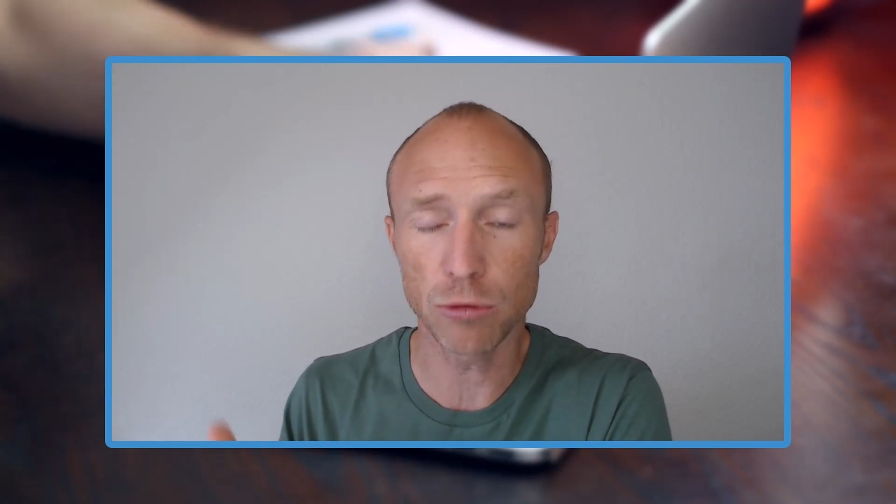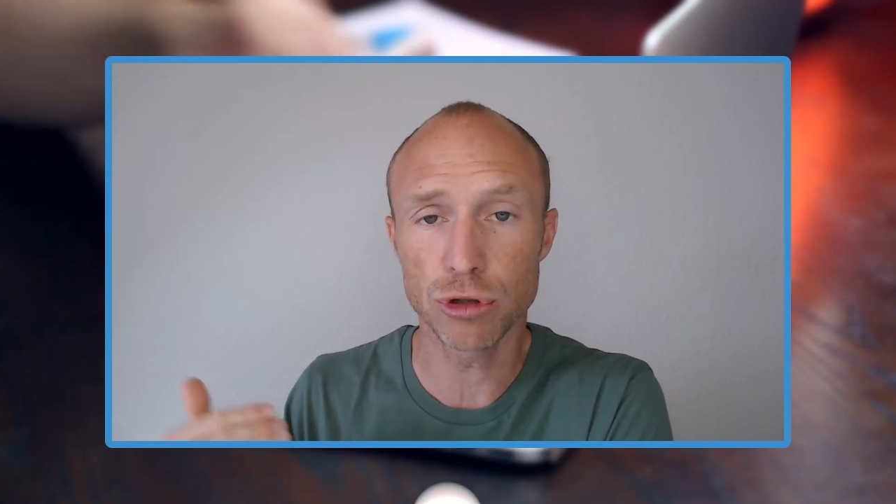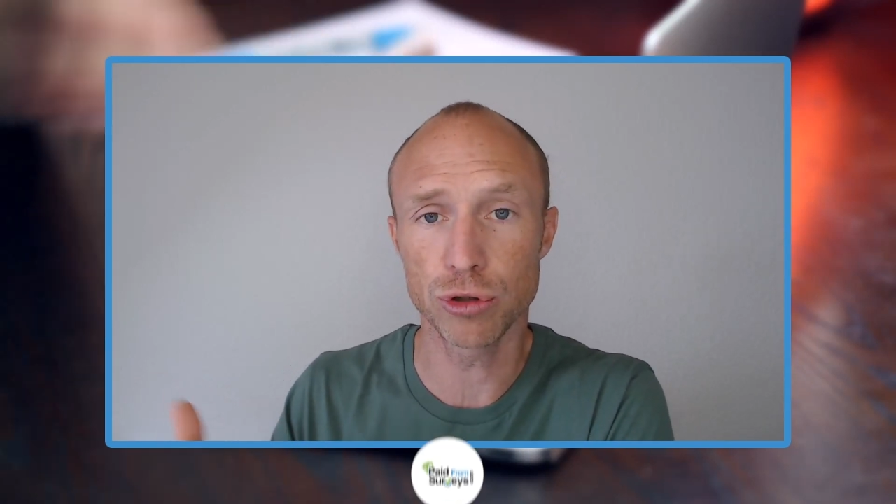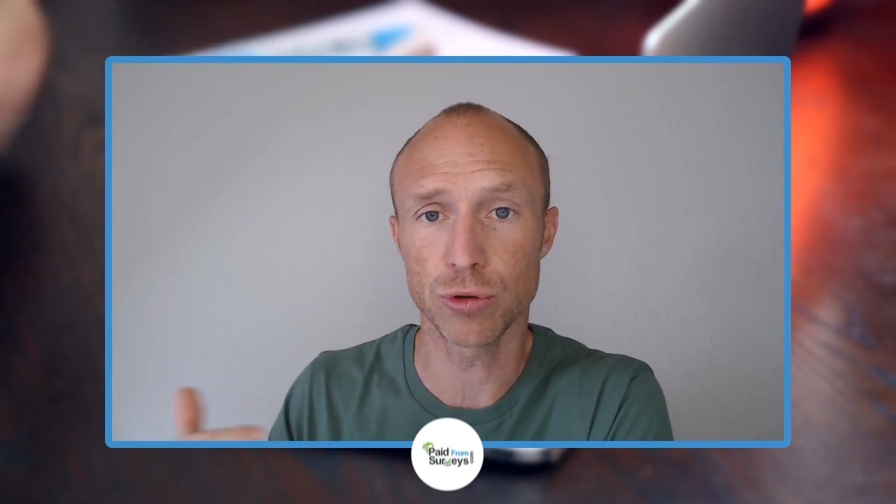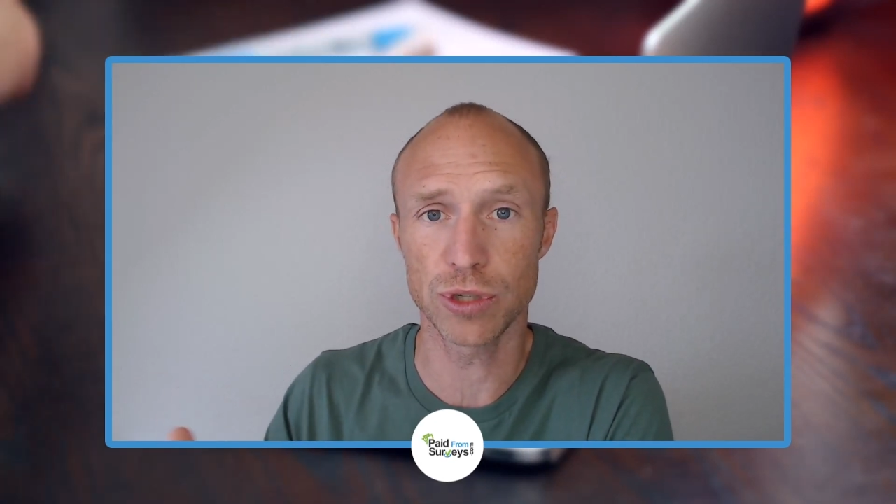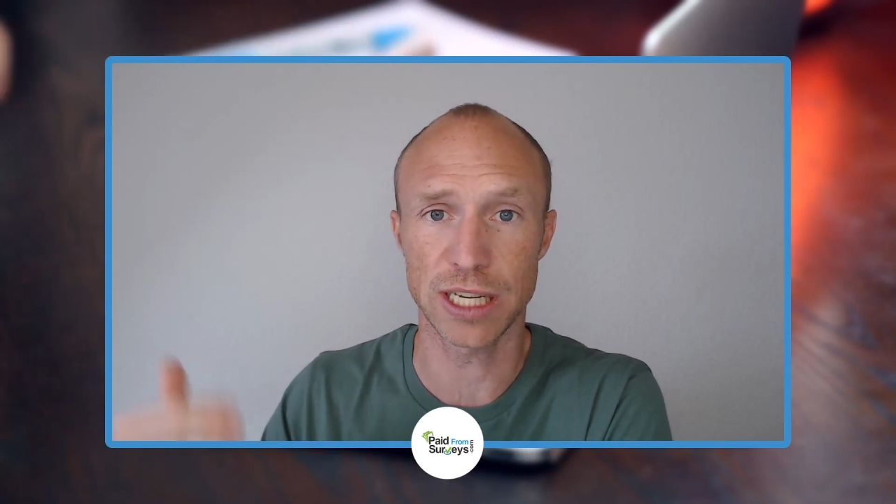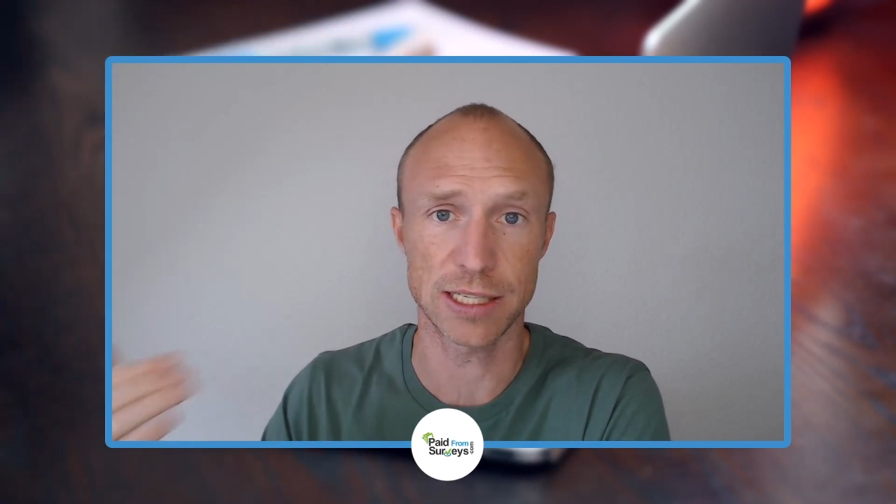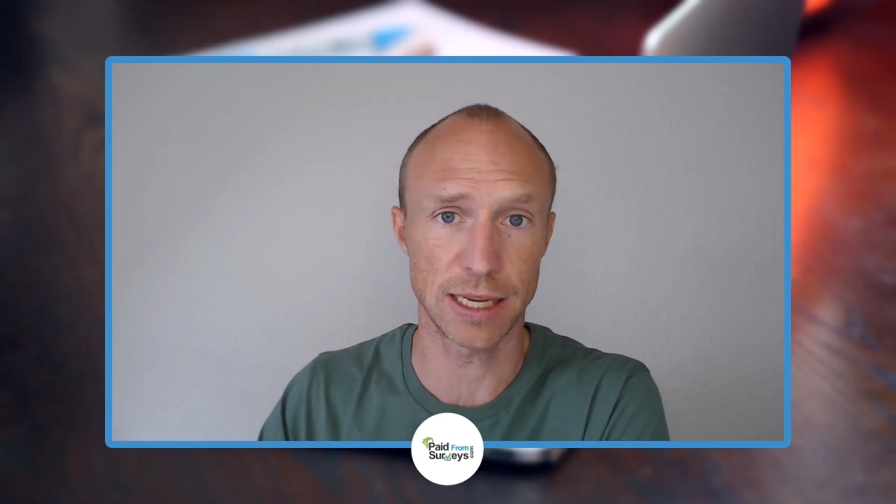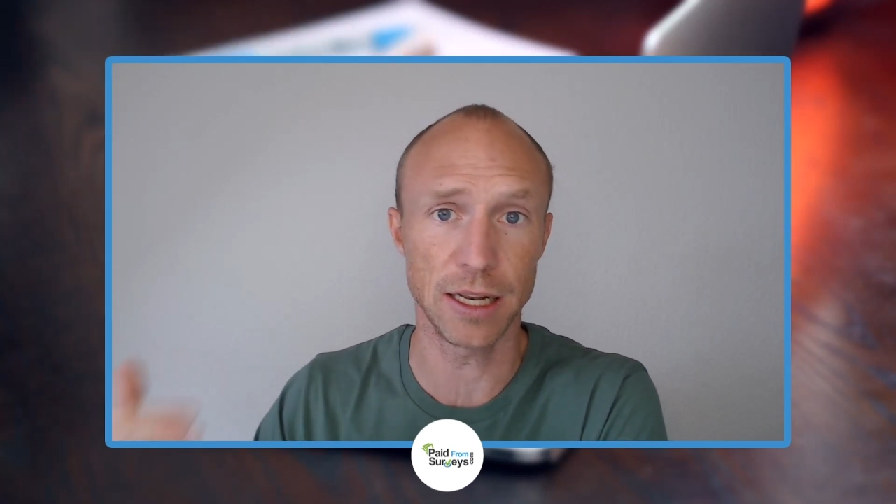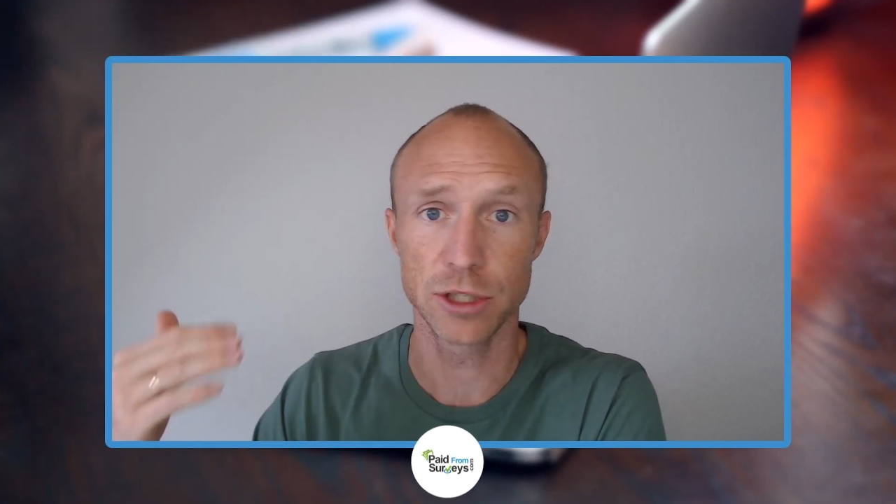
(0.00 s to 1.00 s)
to use
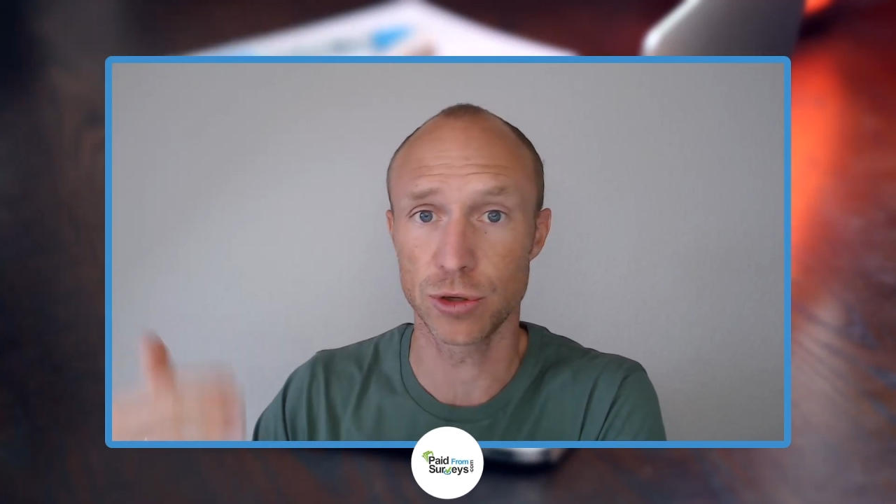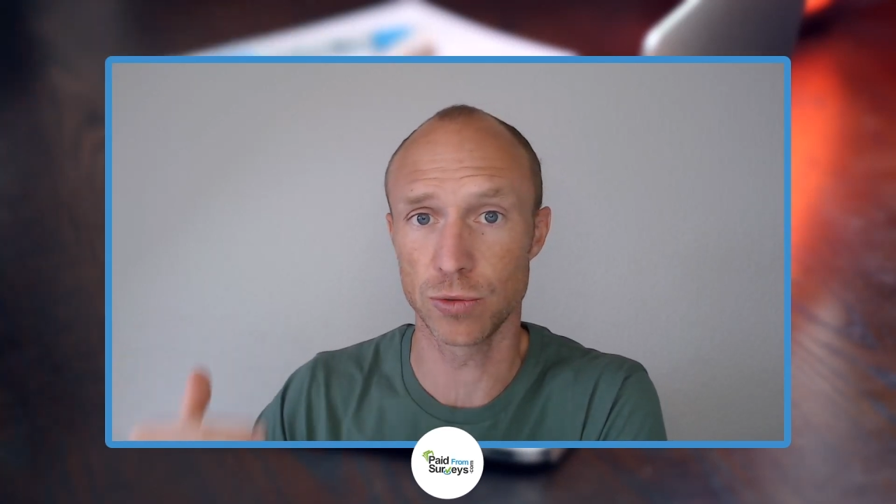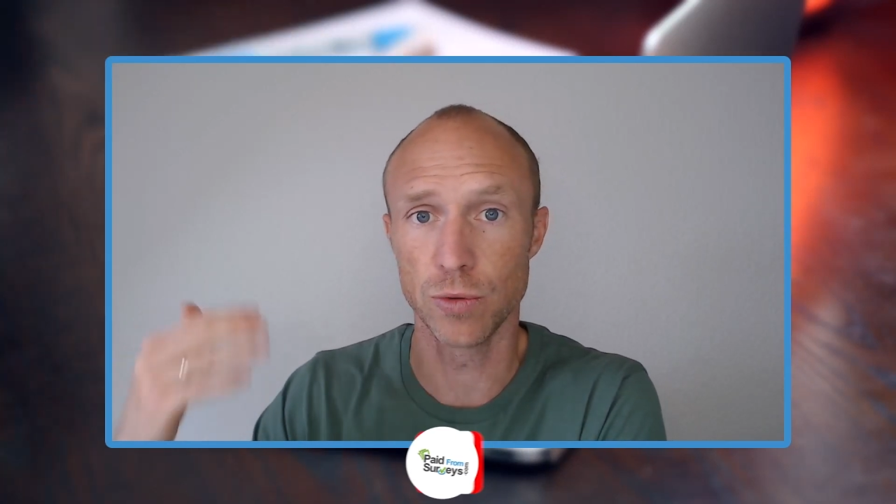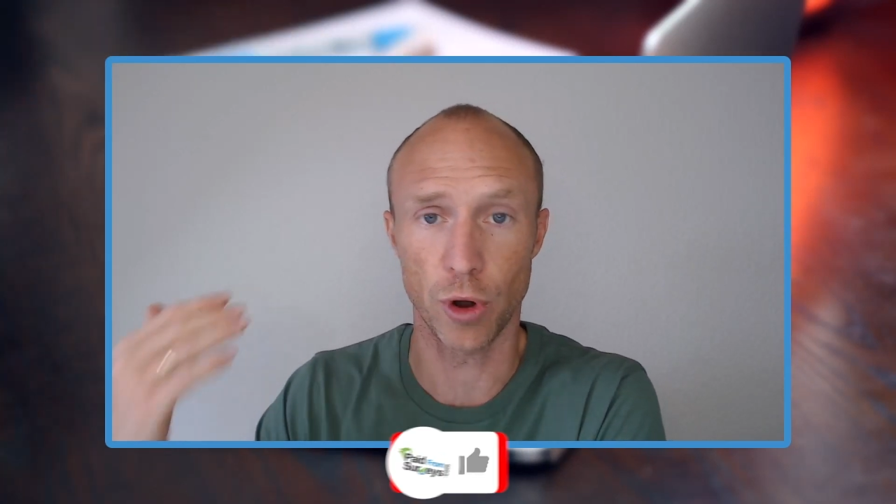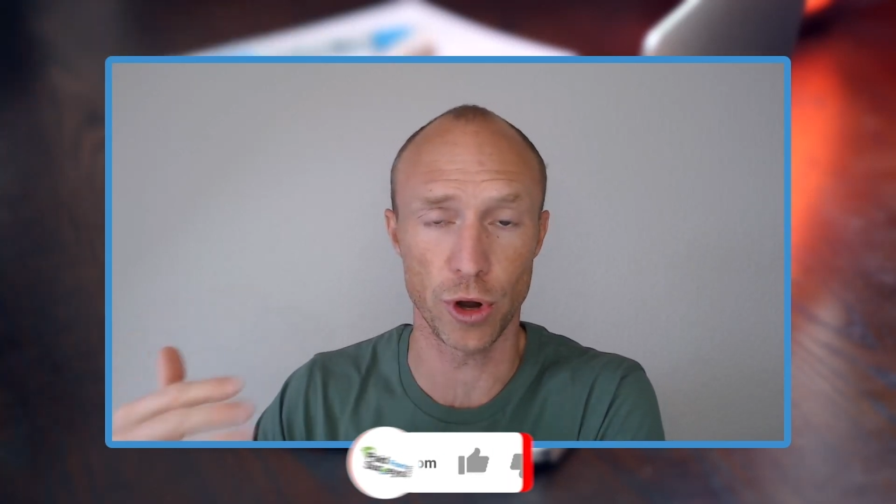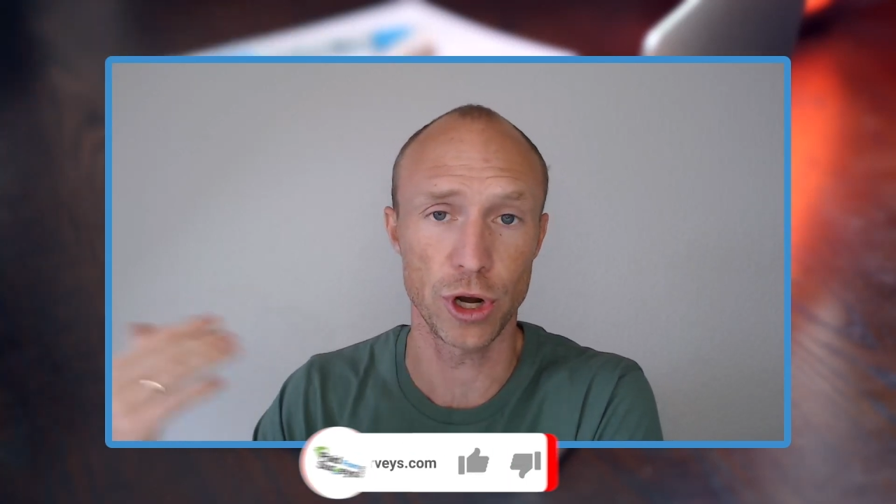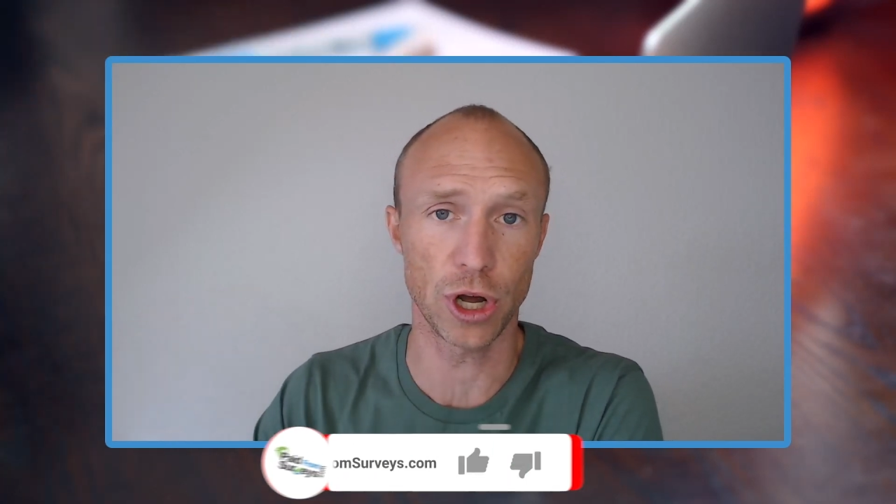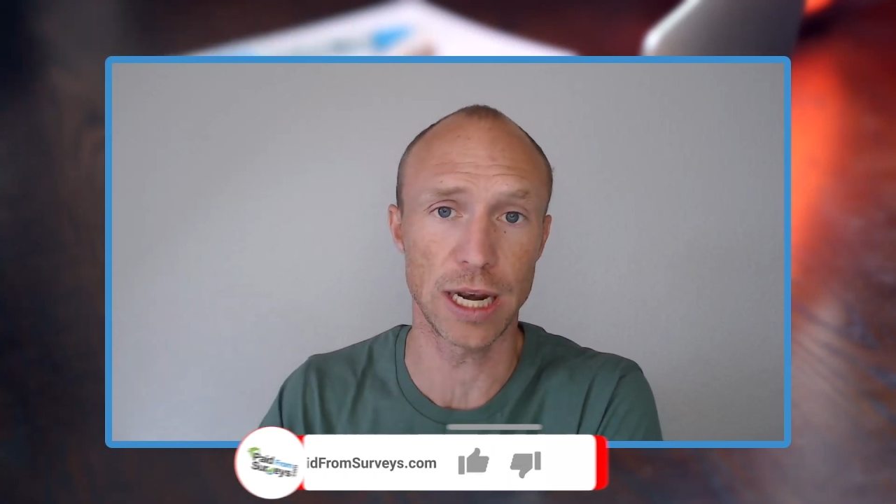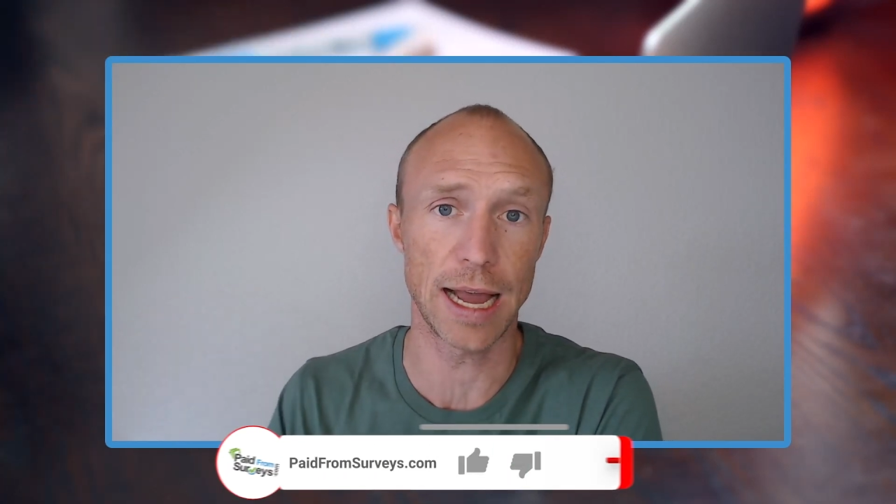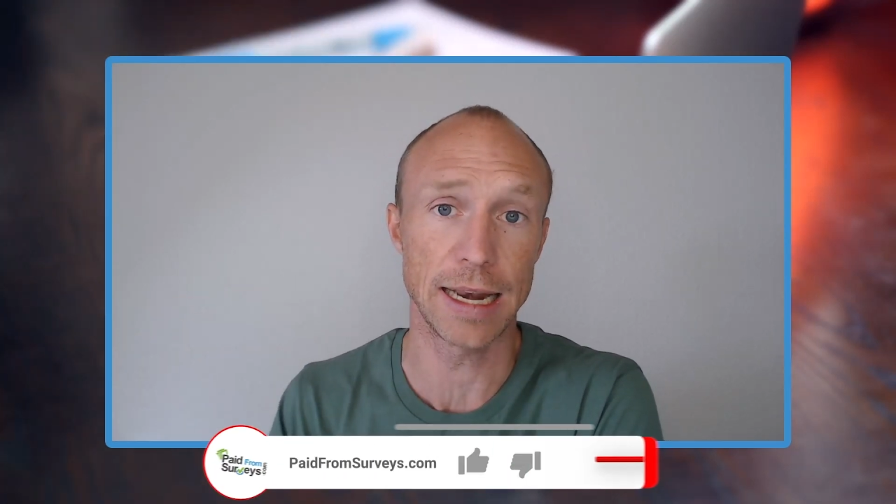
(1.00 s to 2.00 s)
Excel to earn
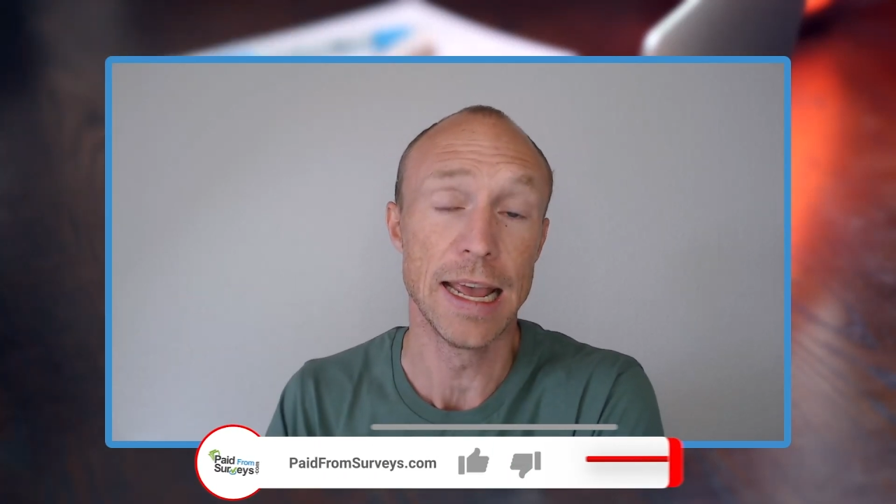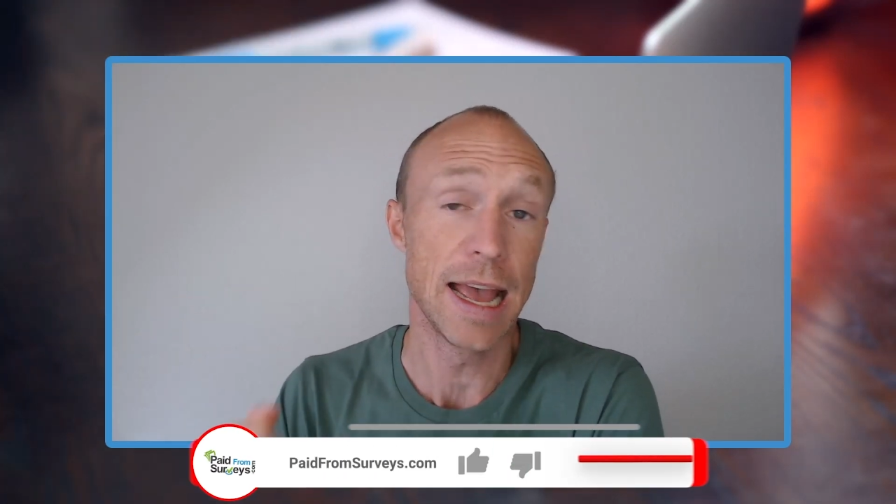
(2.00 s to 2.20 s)
online.